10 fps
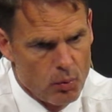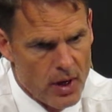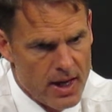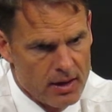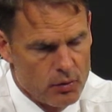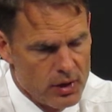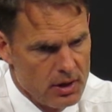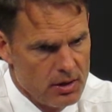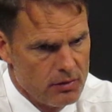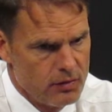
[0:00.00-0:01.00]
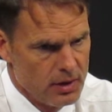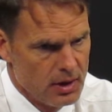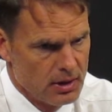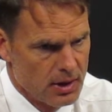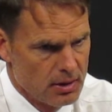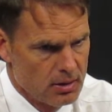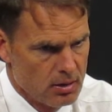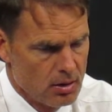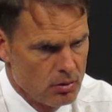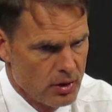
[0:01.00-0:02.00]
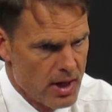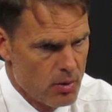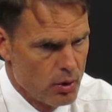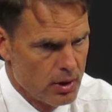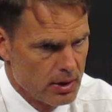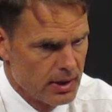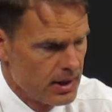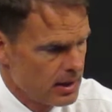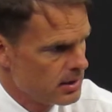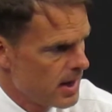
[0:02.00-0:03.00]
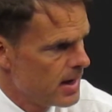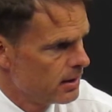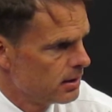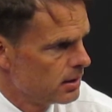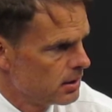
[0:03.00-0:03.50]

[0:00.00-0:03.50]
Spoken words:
I had really the feeling that, you know, they were getting tired,